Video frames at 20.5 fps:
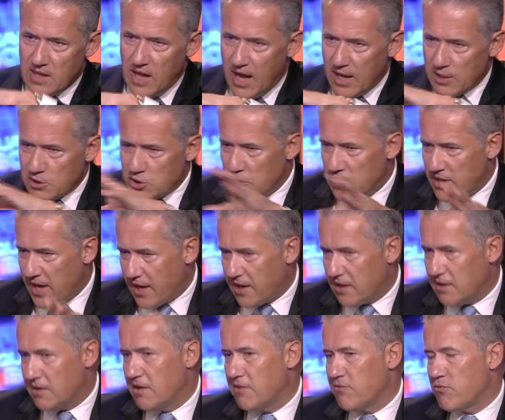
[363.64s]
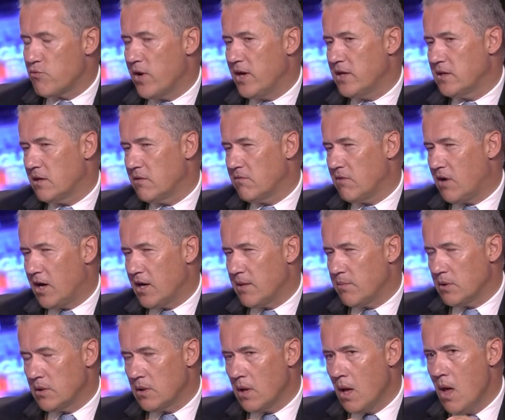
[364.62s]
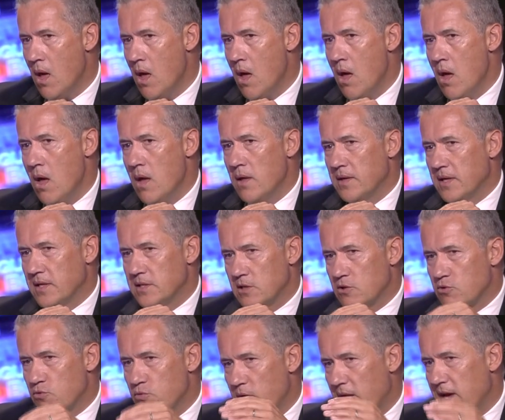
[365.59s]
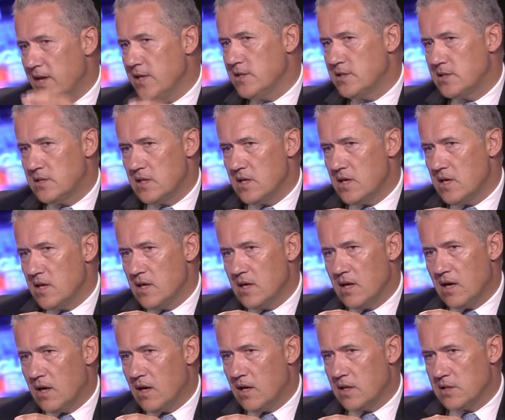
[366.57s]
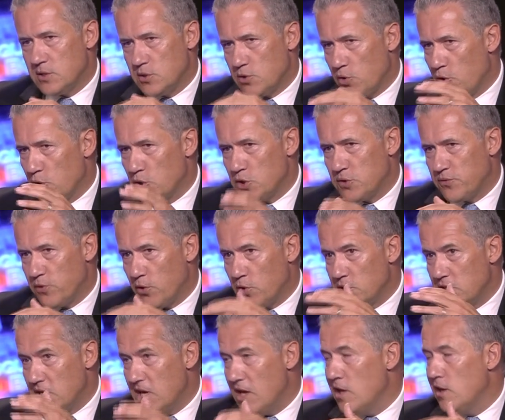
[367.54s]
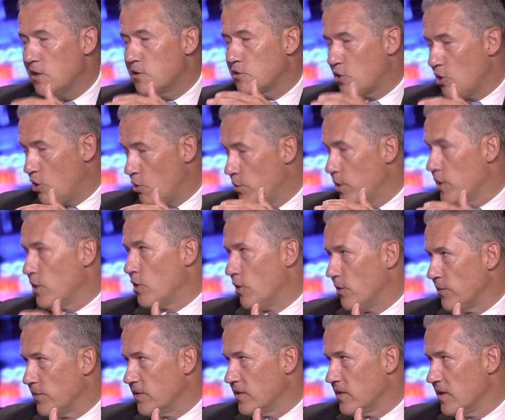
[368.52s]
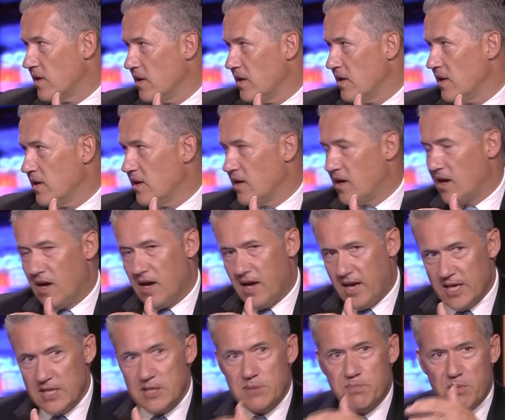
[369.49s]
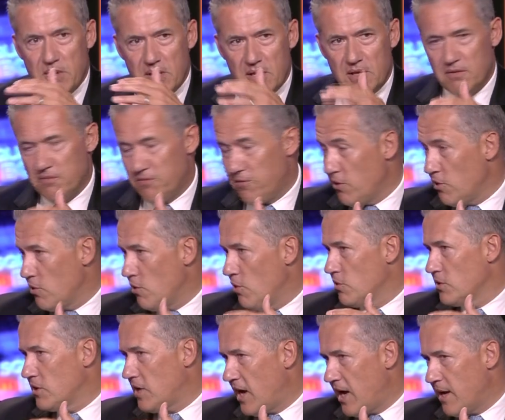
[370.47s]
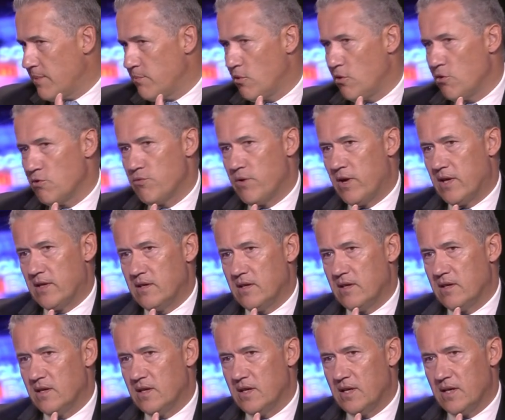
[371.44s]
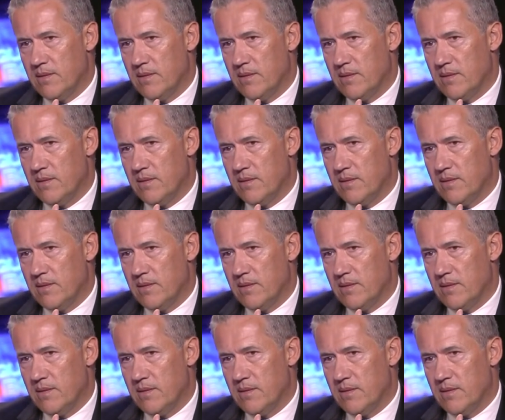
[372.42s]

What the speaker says: largely negative rate environment, there's a crazy search for yield going on. Has been for a long time already.